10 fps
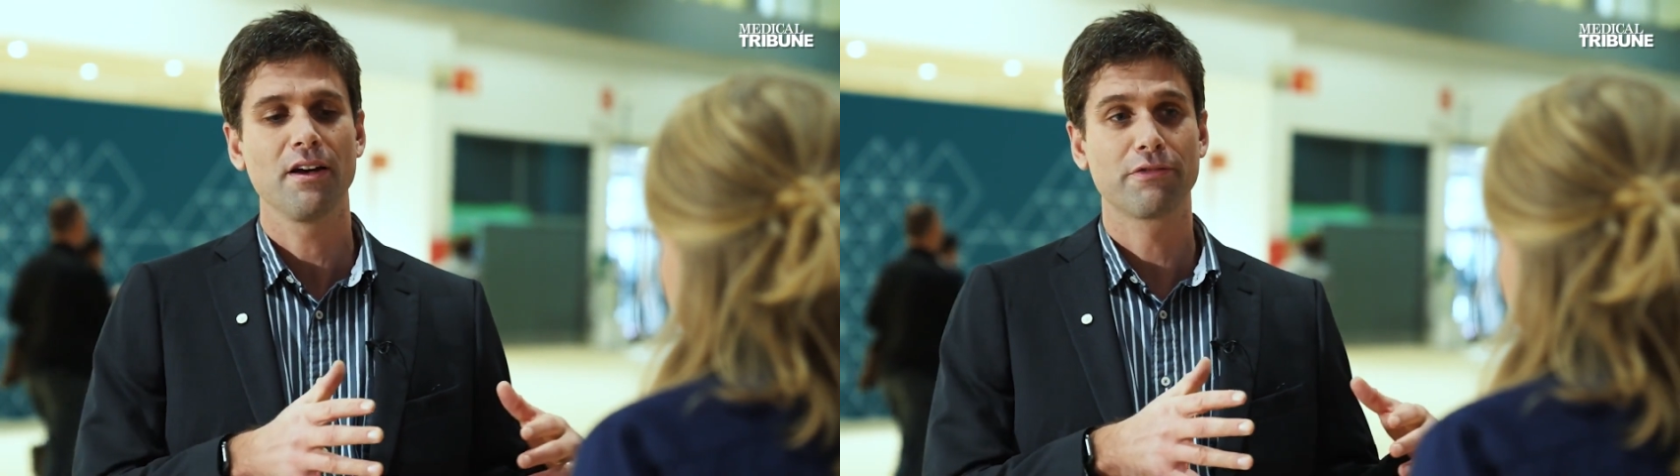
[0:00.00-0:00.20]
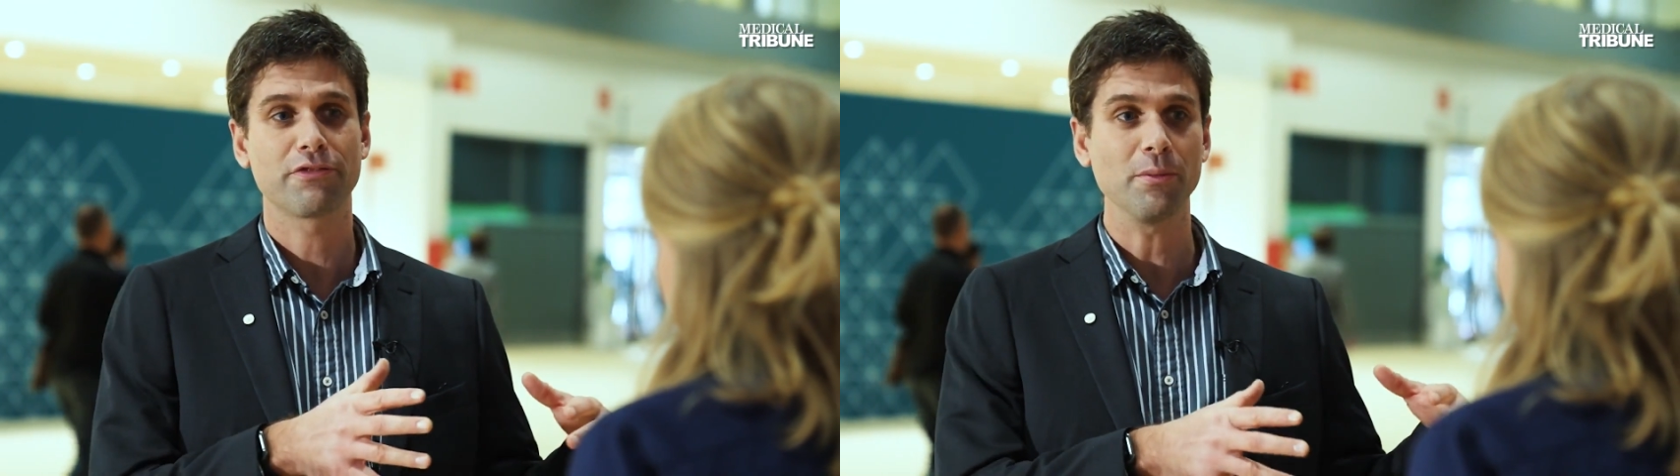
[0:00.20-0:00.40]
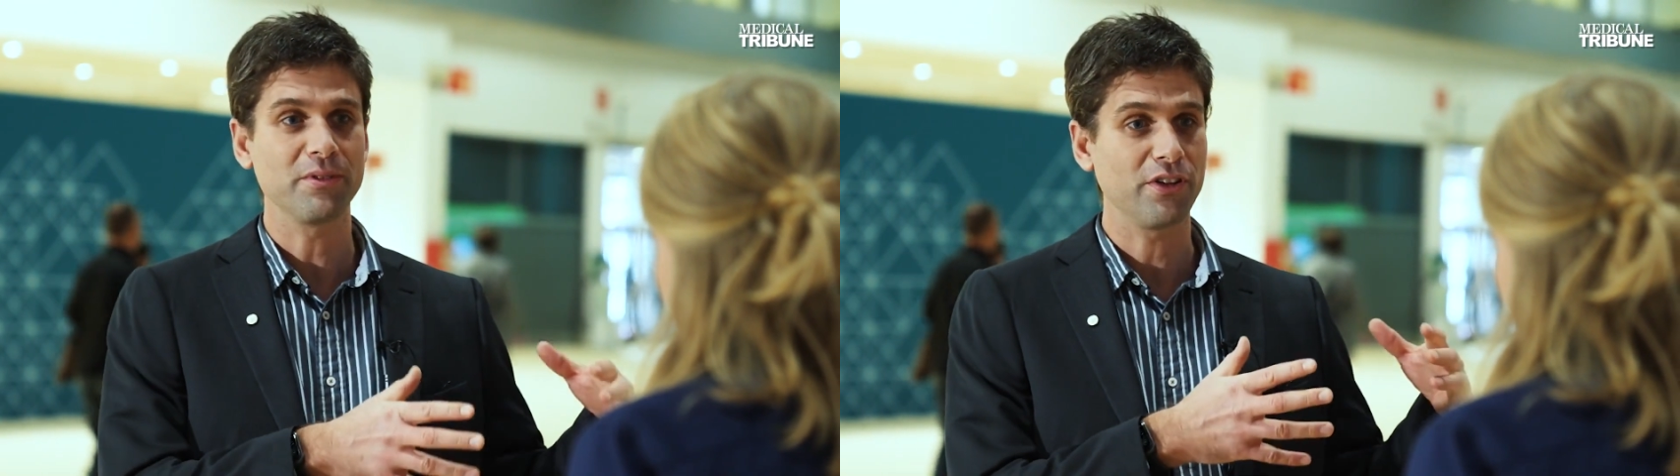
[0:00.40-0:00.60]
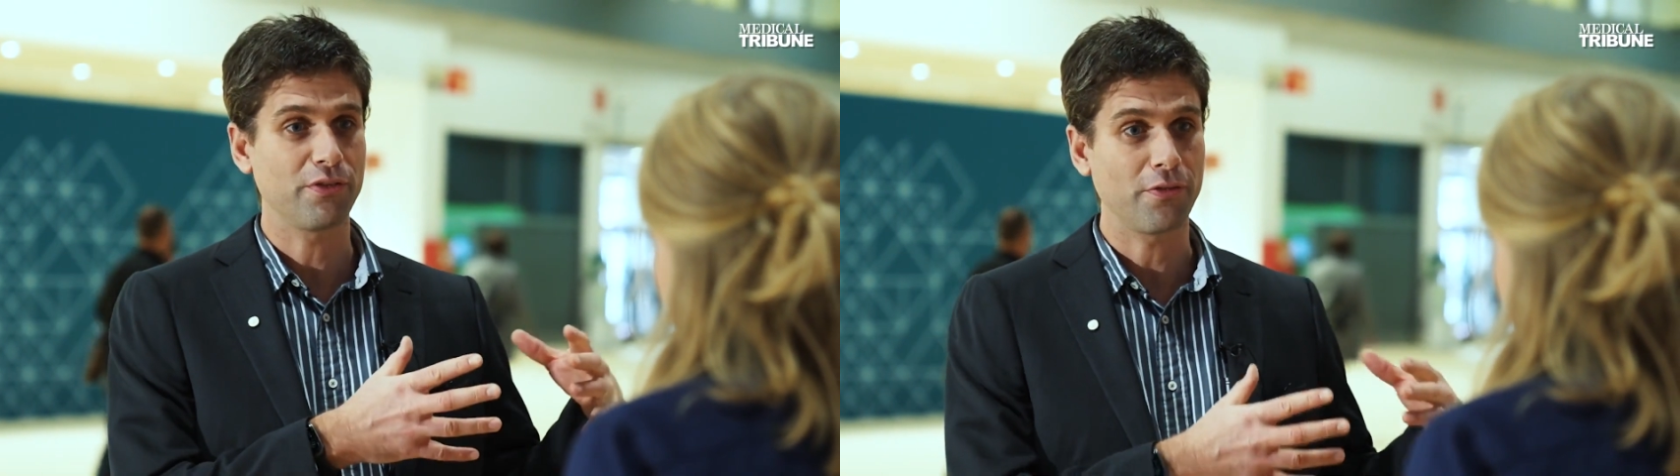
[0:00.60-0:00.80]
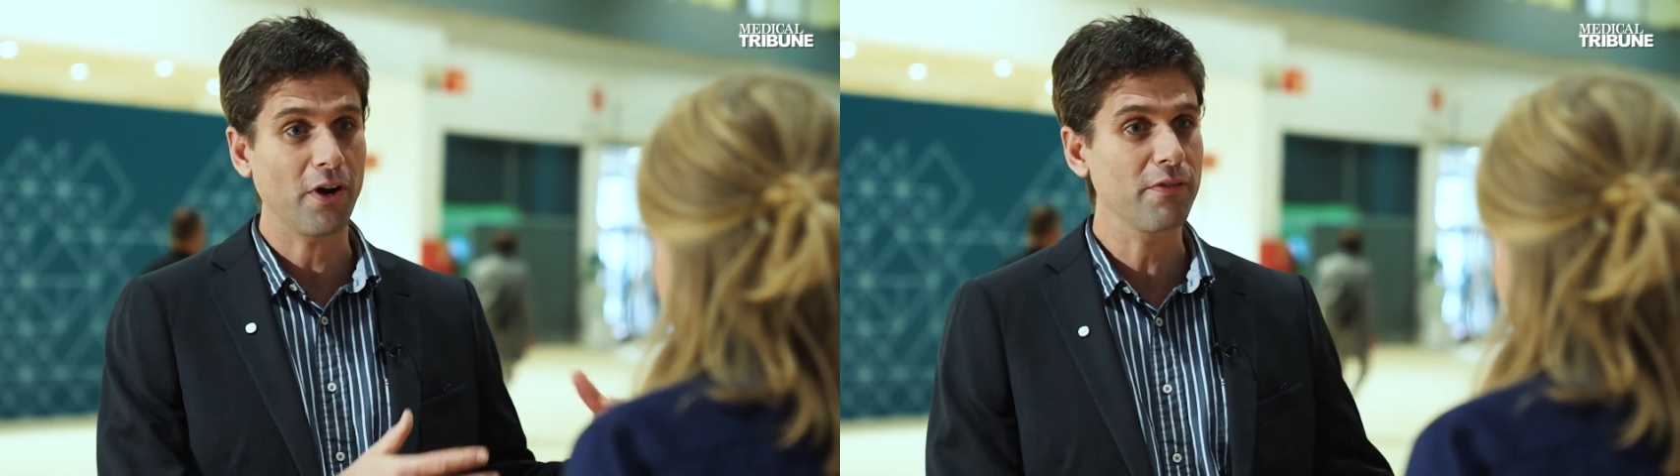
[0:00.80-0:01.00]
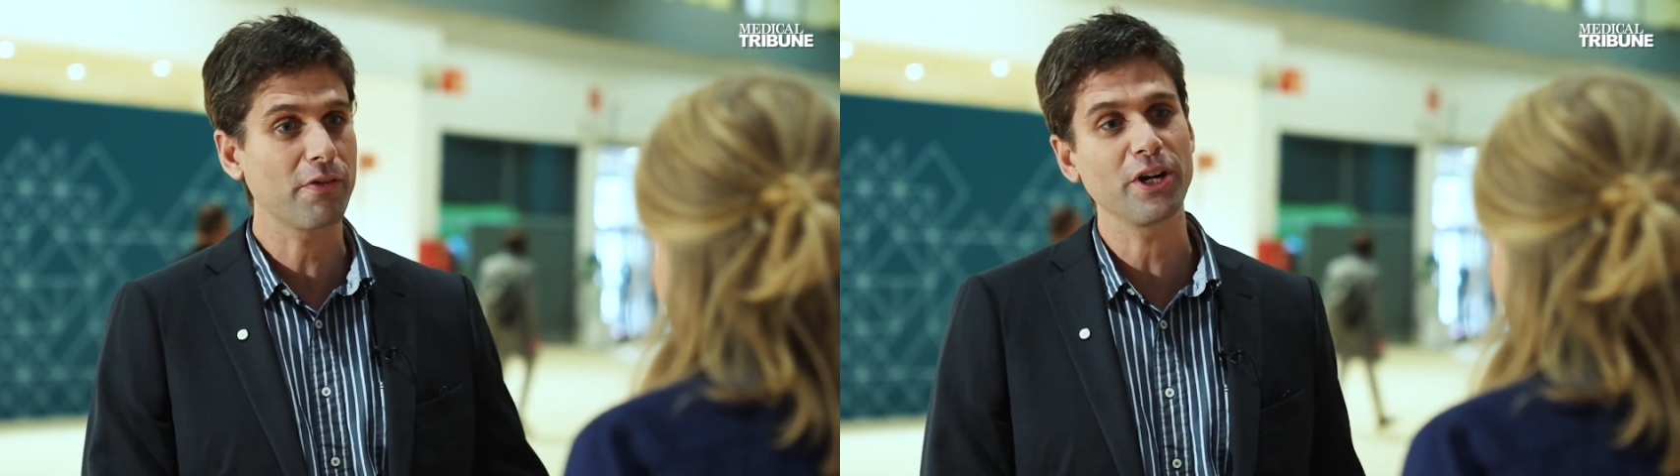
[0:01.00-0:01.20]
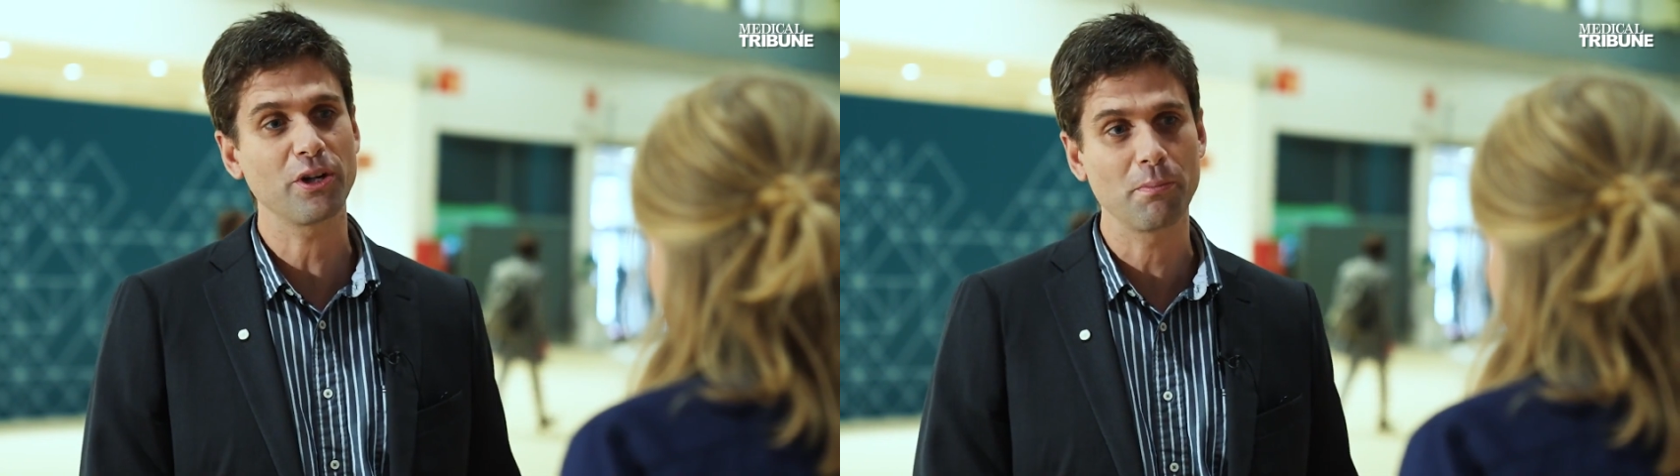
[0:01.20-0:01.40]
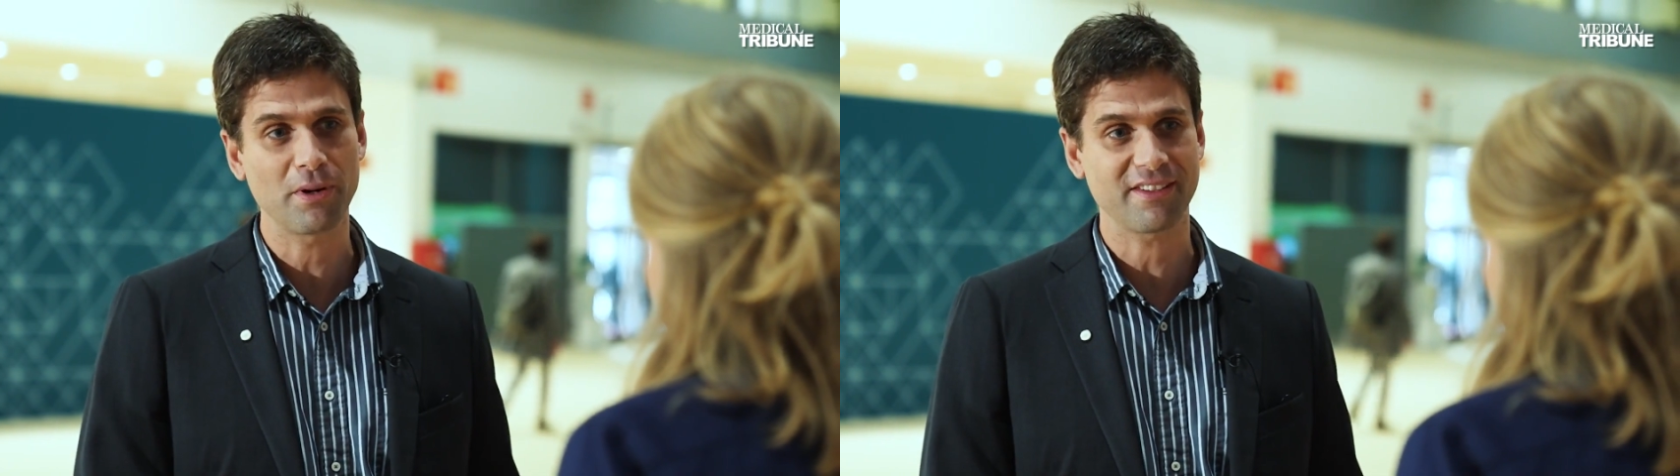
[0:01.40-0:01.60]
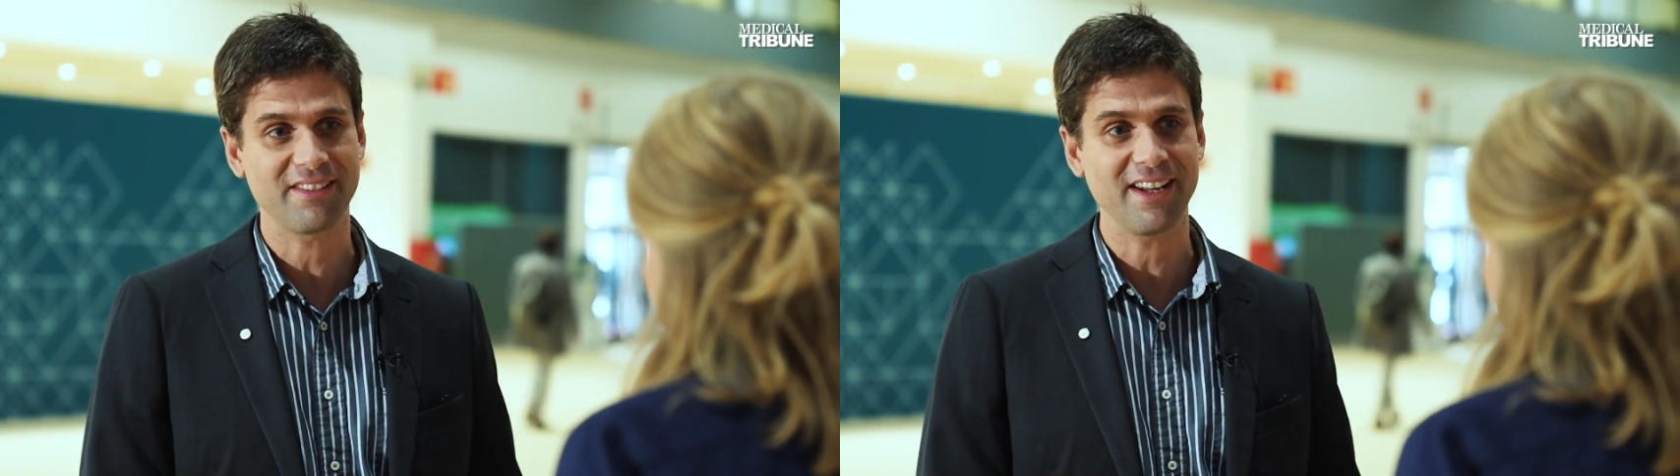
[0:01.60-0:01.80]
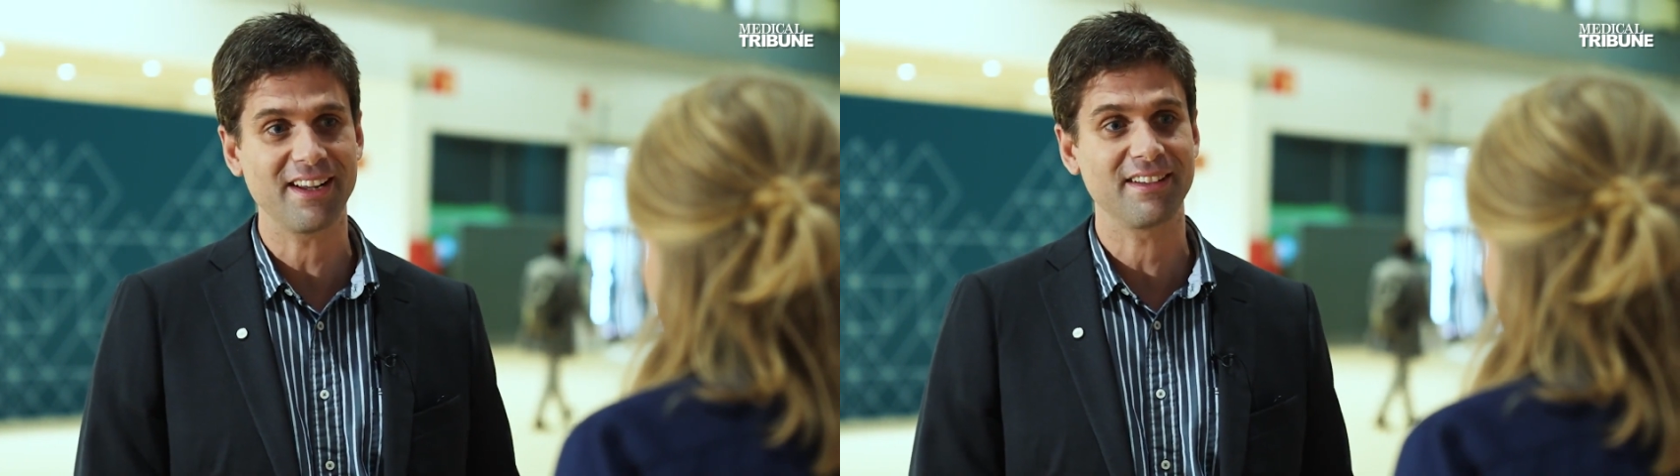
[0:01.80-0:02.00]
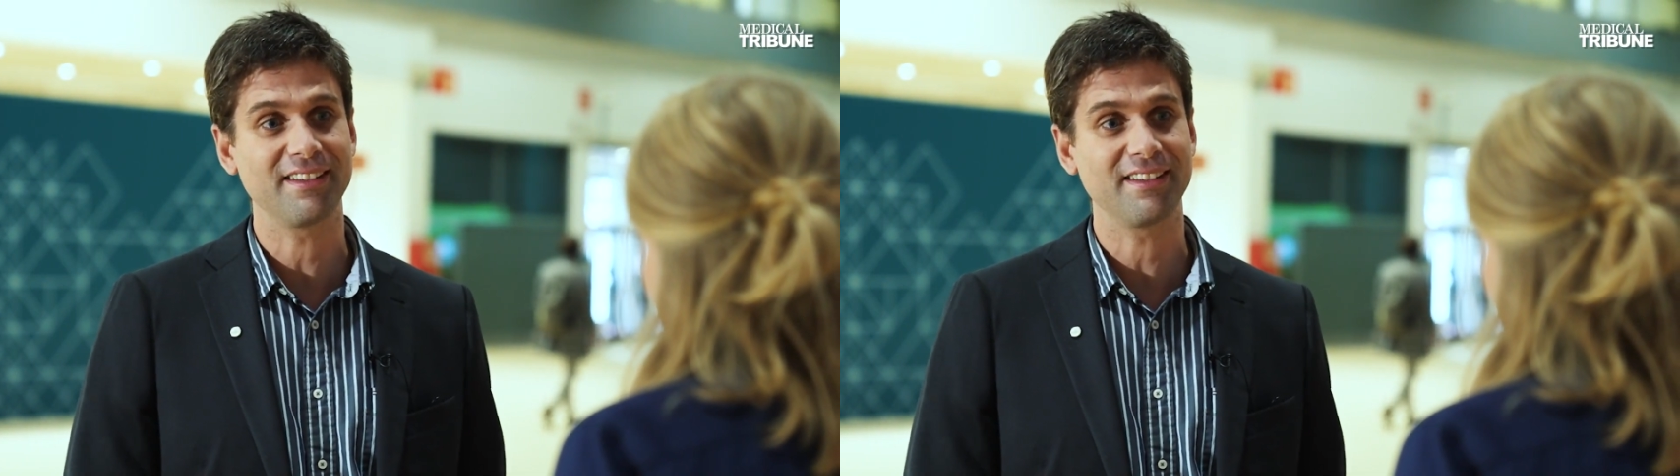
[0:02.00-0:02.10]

From this very, very complex data,